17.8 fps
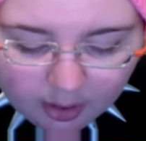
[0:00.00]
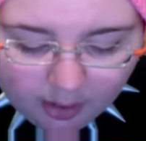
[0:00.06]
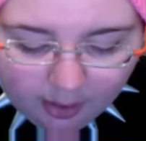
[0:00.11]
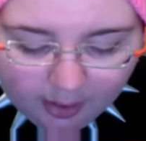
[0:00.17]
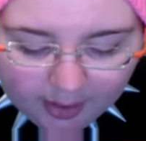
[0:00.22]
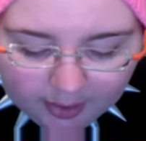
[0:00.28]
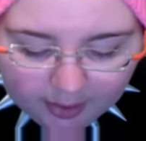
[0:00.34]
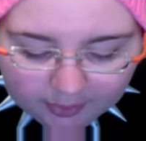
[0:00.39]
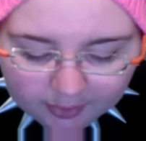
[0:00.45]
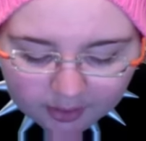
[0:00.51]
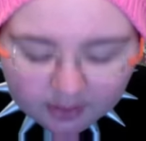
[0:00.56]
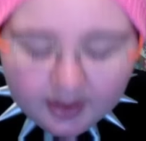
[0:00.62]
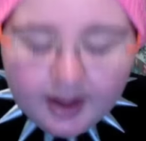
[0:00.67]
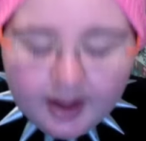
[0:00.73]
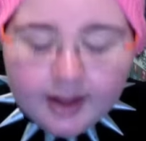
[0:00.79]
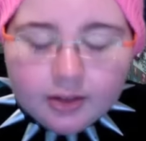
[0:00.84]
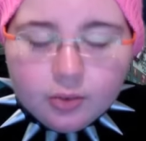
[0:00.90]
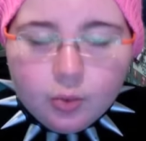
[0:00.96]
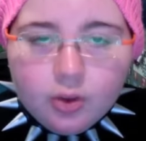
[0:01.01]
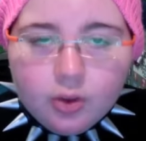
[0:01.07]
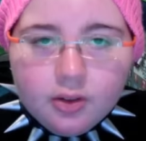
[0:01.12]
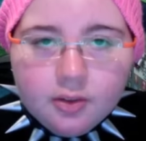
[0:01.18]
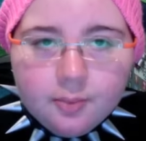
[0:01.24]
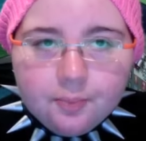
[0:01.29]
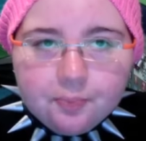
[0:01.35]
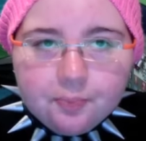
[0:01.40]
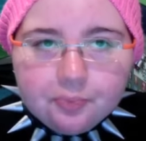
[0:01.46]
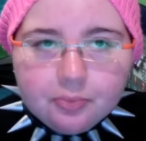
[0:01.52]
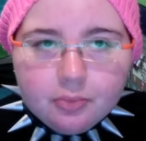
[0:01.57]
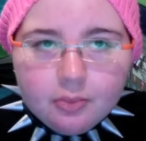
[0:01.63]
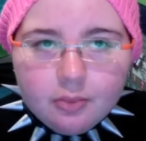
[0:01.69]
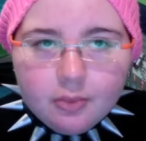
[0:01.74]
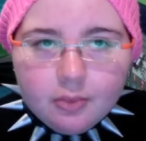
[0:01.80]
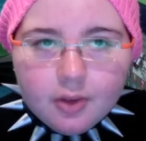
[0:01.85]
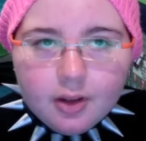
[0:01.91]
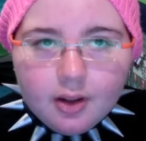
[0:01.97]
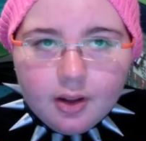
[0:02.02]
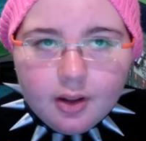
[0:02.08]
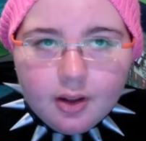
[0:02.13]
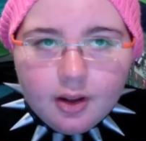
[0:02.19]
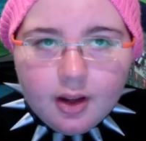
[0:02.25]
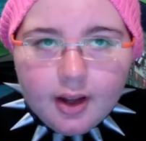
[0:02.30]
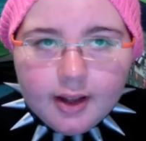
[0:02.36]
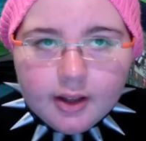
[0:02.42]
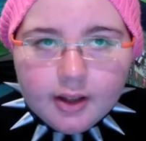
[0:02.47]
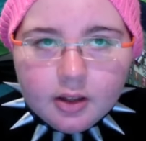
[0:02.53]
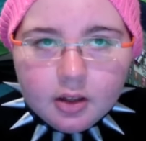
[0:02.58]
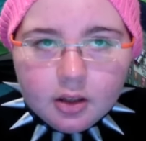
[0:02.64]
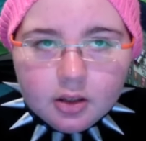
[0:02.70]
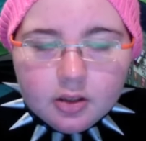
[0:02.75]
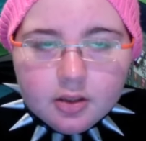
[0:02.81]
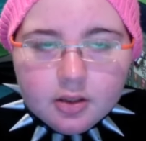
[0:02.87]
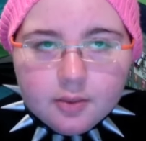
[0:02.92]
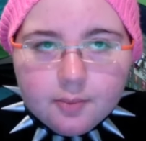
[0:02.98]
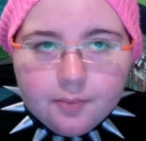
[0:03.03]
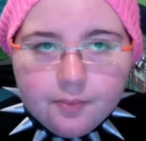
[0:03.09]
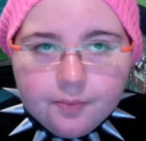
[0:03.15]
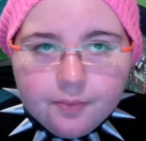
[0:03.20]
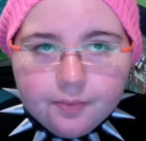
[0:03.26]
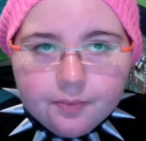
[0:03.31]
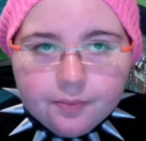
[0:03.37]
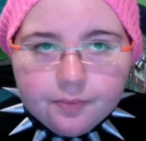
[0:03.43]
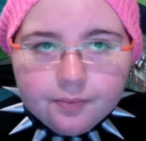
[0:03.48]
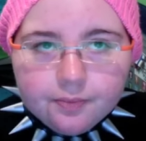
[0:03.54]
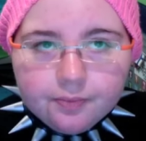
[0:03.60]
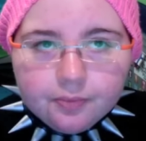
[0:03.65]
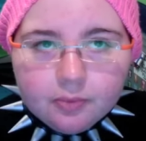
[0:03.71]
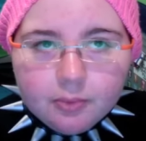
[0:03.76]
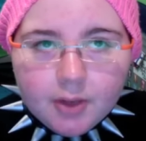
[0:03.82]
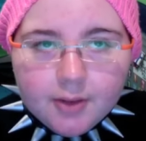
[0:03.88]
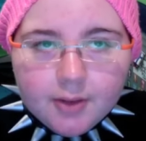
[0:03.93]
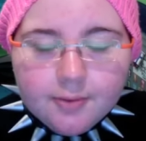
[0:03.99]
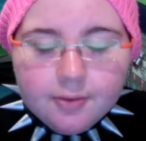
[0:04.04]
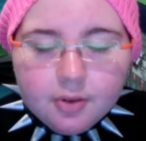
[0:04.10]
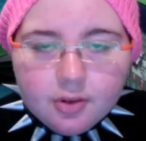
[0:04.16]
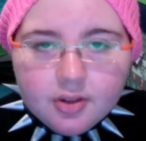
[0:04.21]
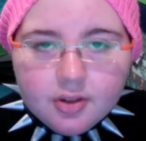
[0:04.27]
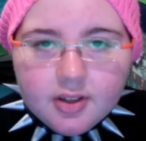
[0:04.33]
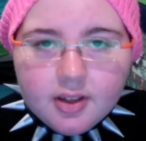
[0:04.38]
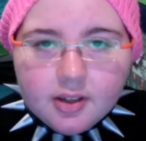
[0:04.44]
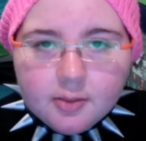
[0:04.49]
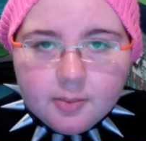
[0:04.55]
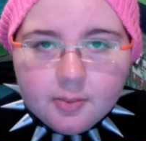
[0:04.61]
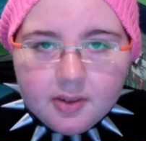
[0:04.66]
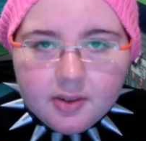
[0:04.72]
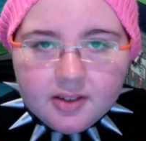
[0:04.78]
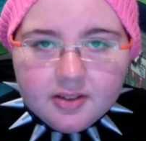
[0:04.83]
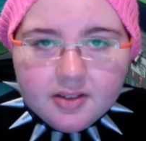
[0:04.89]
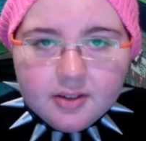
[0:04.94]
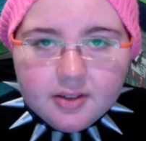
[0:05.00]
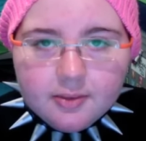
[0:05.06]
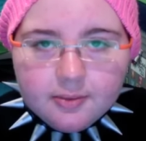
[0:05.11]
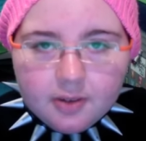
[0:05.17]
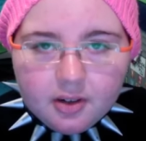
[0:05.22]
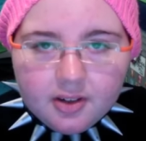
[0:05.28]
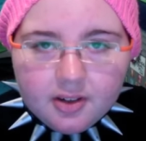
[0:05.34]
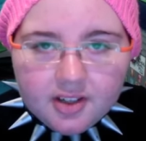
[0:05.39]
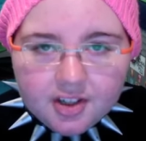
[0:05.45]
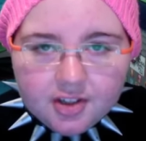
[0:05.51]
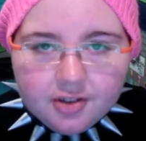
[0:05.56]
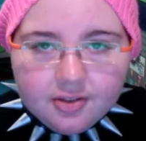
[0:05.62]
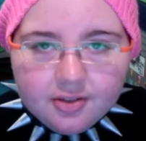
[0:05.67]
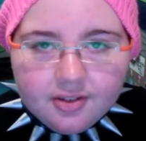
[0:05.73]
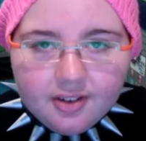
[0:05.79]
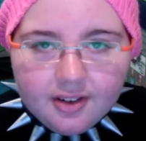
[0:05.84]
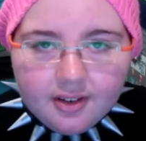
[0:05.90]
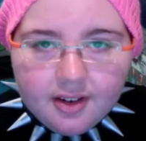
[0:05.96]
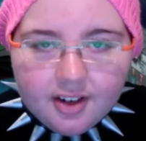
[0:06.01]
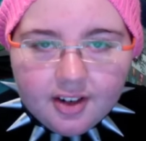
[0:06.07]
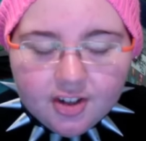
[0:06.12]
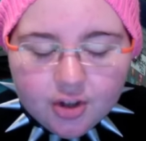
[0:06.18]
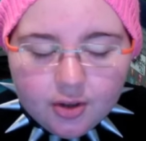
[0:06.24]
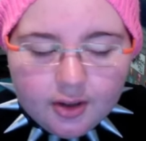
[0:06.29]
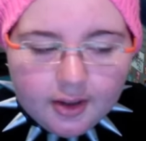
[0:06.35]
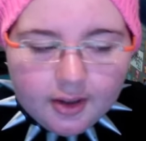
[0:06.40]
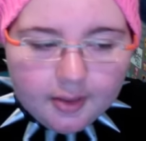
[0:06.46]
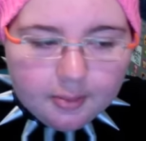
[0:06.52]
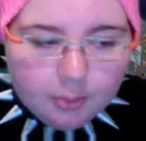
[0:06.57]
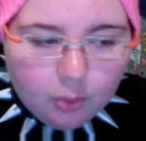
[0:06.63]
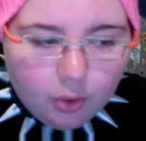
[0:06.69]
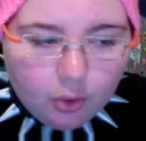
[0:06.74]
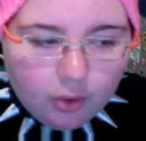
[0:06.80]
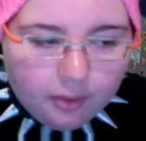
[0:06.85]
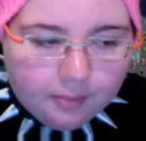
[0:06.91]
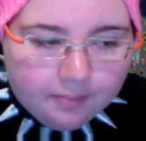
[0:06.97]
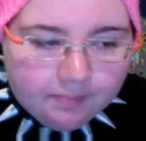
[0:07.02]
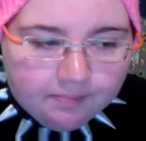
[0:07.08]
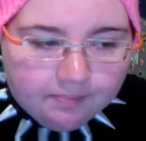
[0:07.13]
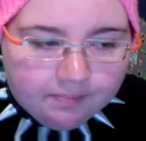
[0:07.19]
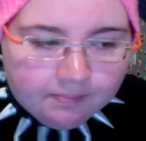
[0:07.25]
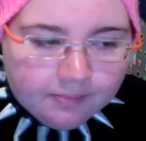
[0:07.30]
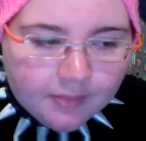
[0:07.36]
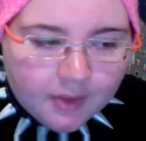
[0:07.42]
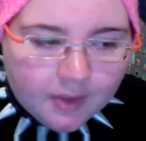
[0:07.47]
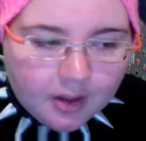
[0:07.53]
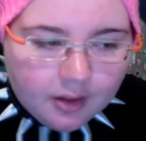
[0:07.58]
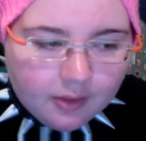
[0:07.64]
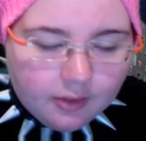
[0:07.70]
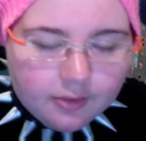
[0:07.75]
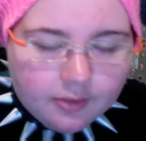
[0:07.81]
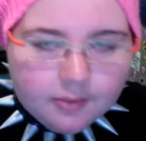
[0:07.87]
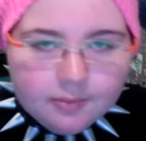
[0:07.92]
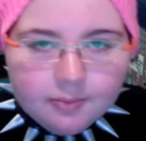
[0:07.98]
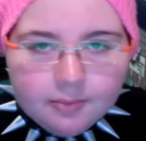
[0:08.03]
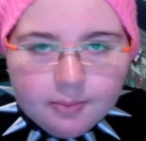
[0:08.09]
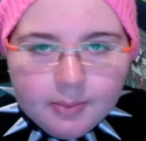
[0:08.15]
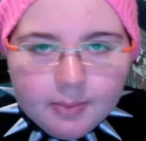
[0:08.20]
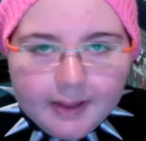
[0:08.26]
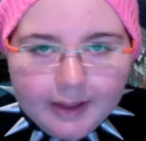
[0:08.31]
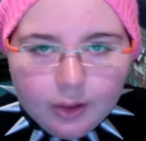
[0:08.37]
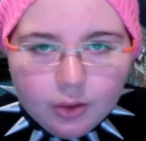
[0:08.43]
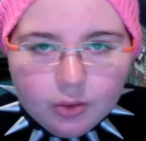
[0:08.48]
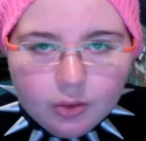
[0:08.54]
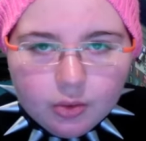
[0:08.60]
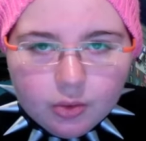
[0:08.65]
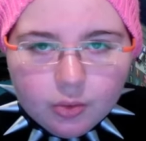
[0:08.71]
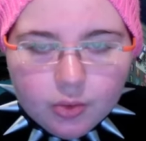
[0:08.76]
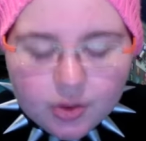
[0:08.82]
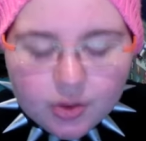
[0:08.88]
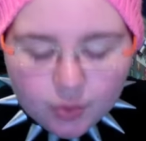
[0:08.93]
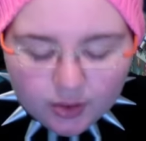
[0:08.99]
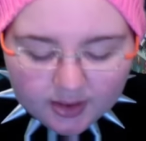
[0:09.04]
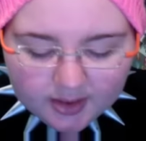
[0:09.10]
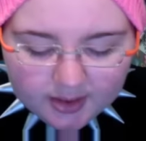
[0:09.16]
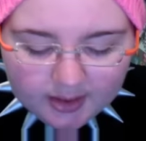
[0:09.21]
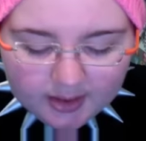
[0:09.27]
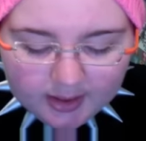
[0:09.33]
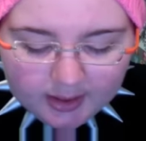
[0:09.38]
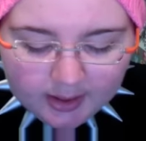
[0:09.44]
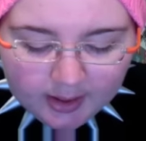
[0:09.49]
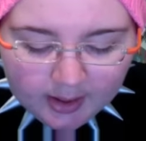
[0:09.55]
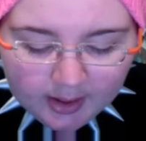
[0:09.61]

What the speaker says: after that one, I got my first expensive foundation, and actually more kind of pale, which was the